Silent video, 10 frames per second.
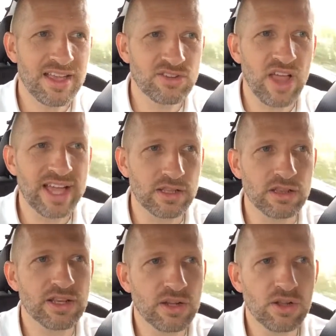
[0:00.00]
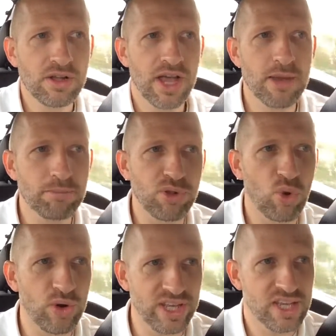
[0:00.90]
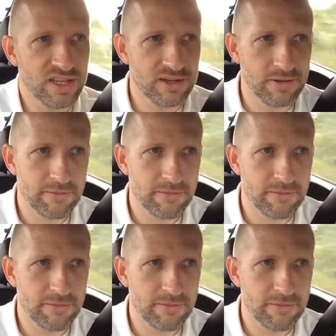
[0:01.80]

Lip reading: is like a little employee.